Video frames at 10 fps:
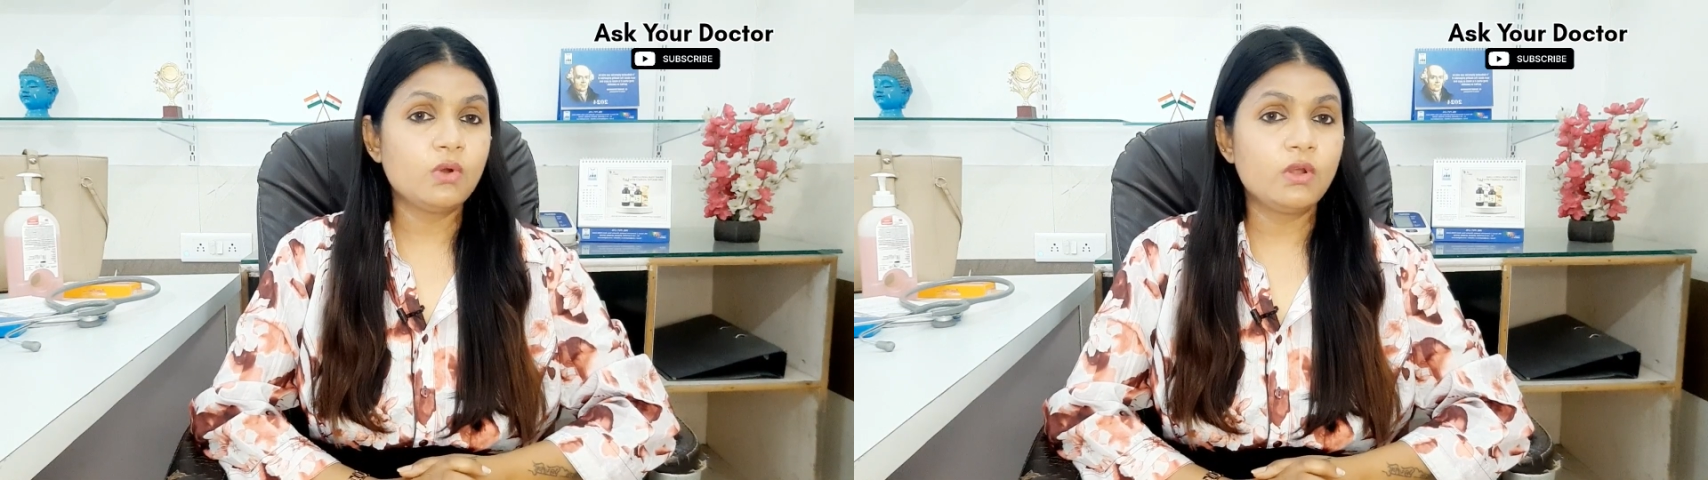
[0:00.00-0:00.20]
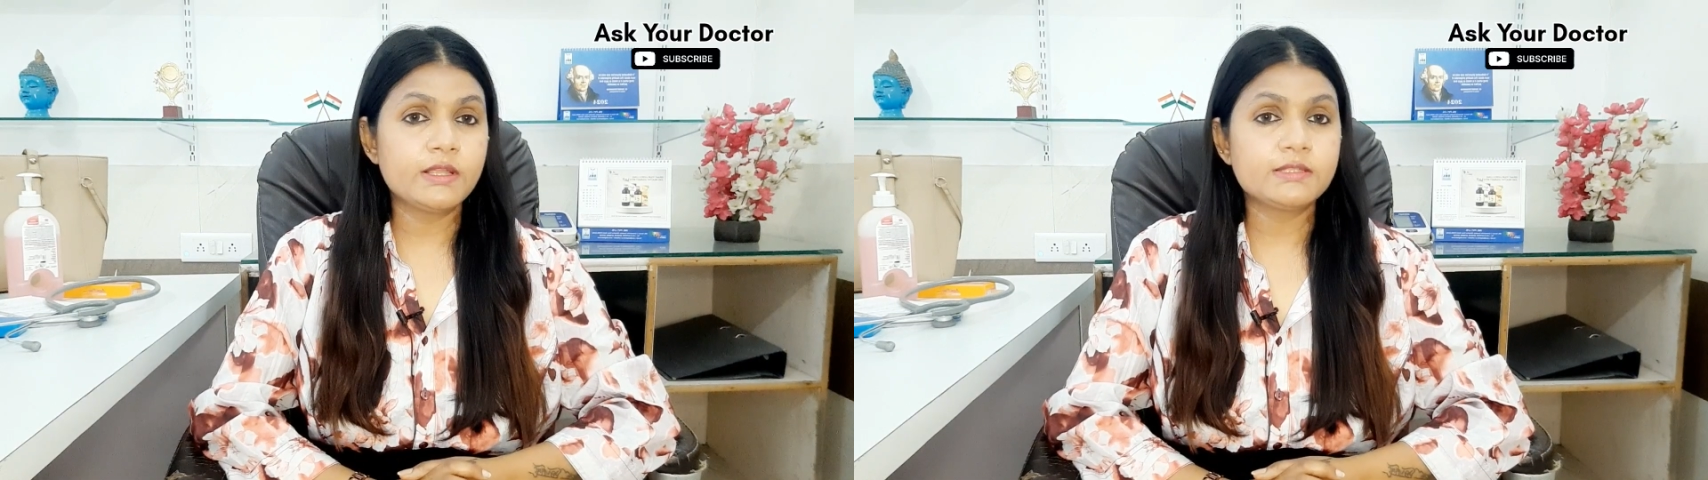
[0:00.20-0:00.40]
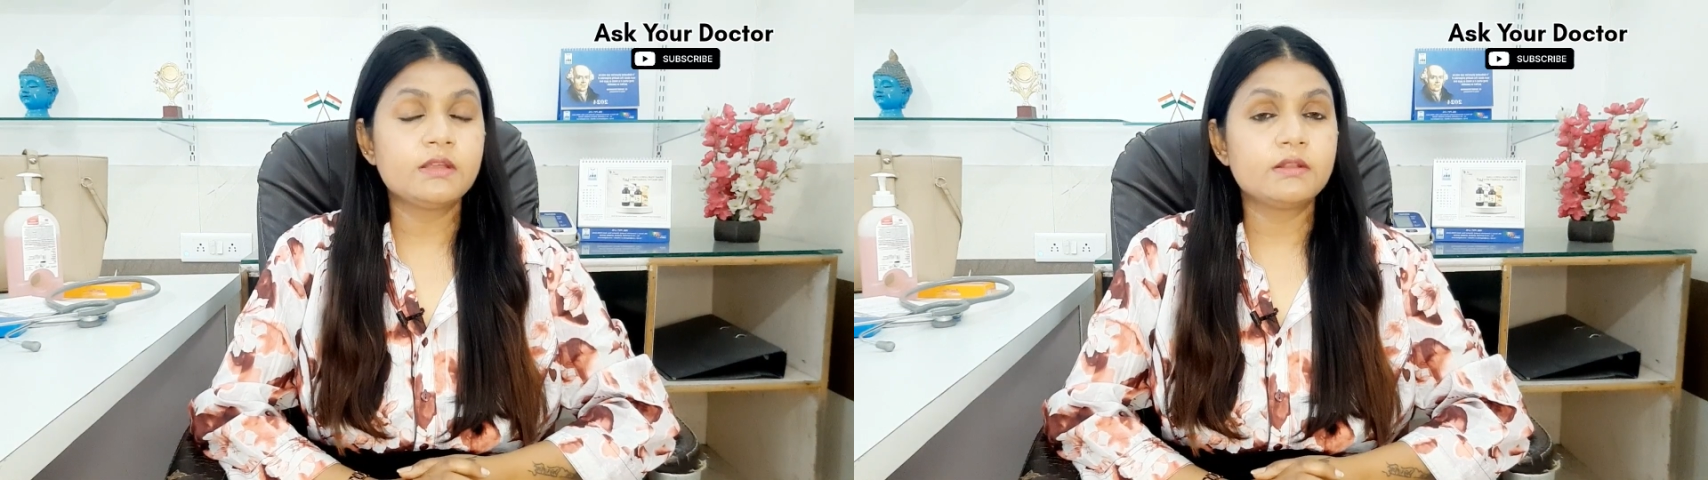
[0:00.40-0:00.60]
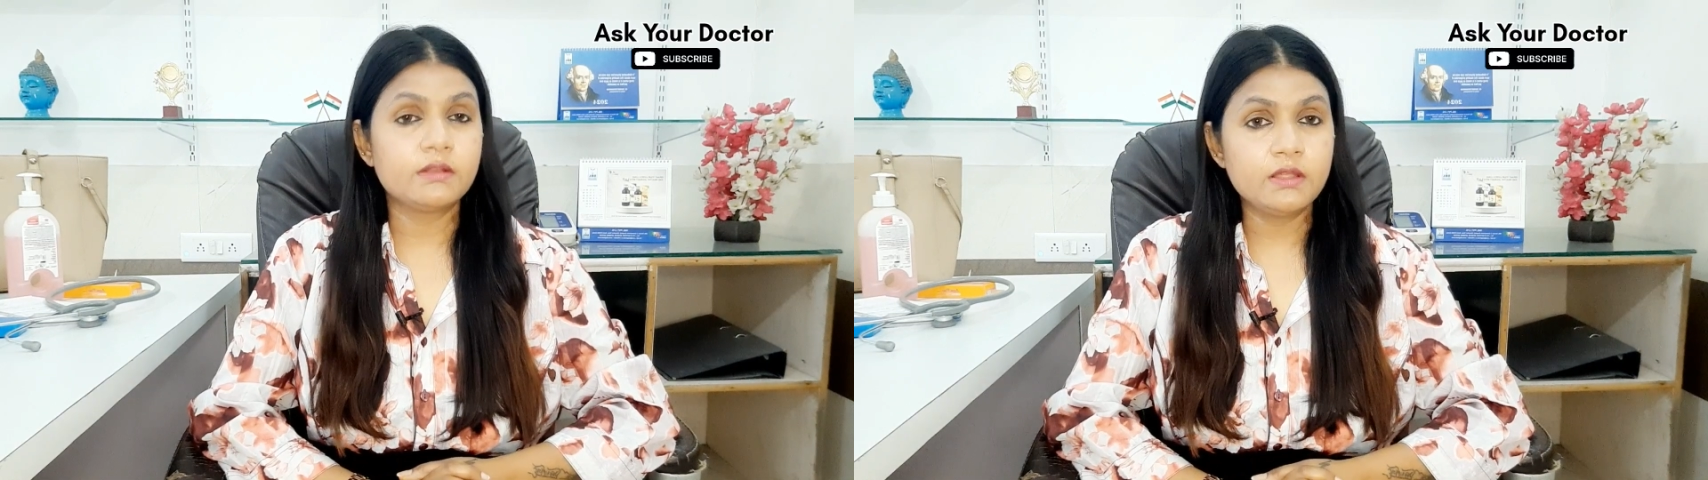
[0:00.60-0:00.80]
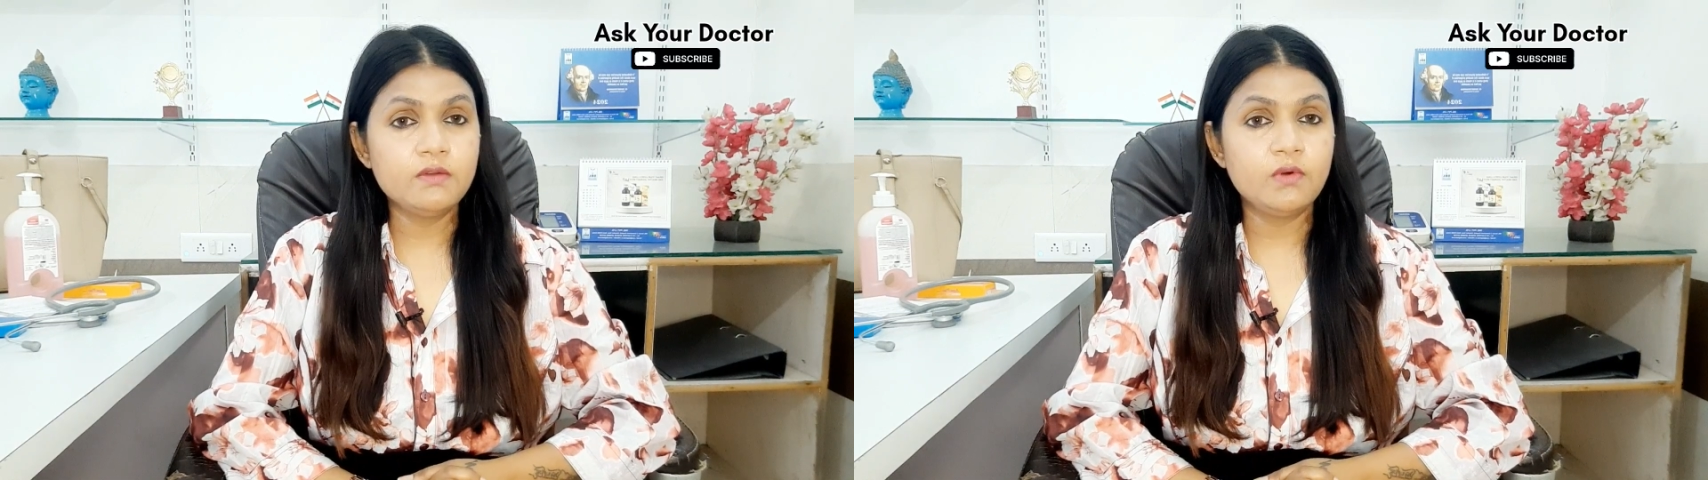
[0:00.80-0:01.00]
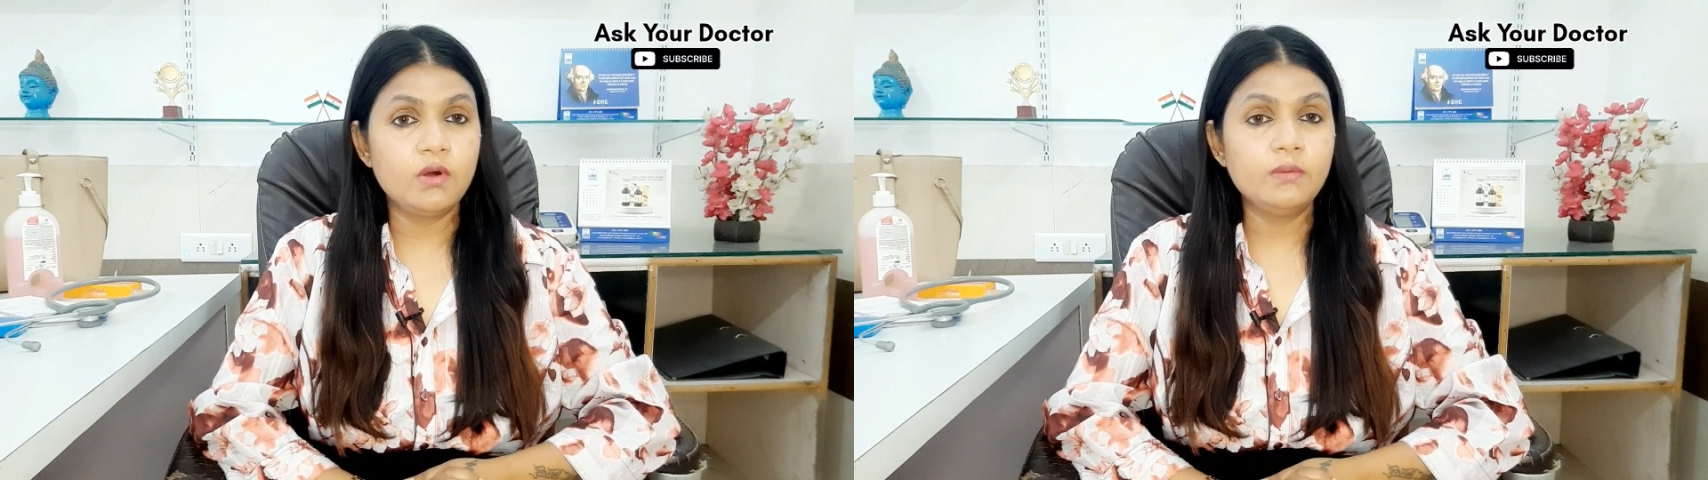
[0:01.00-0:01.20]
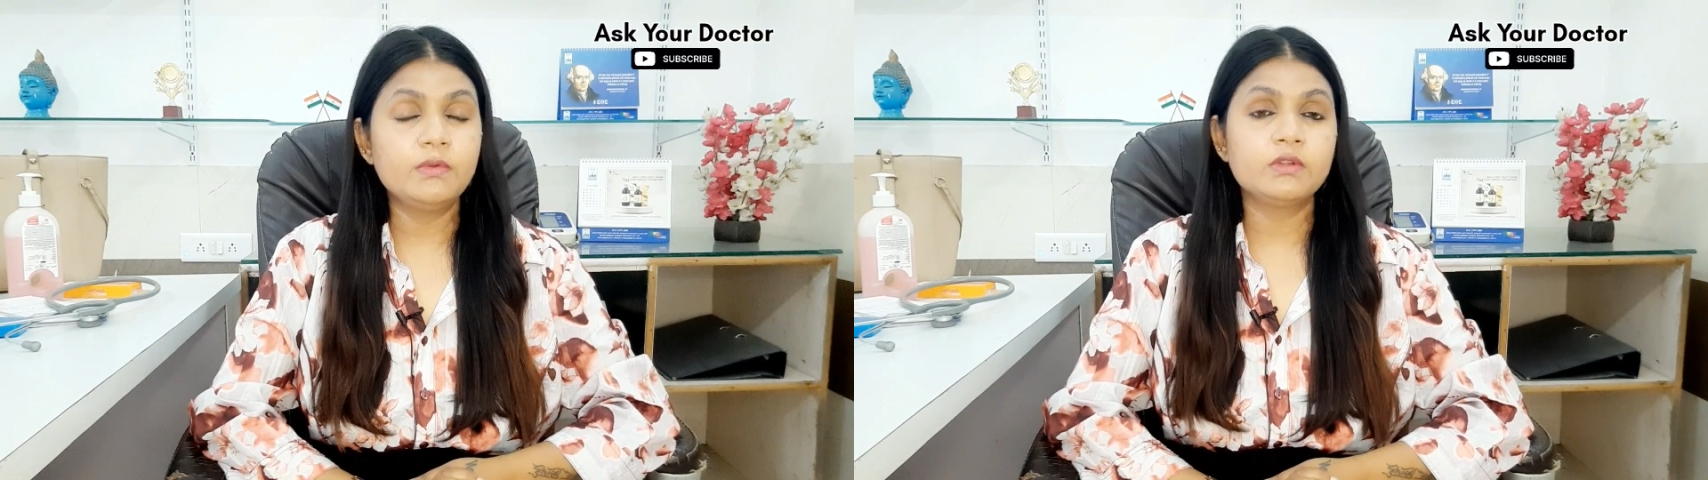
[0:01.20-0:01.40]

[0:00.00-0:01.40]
called as the ringworm.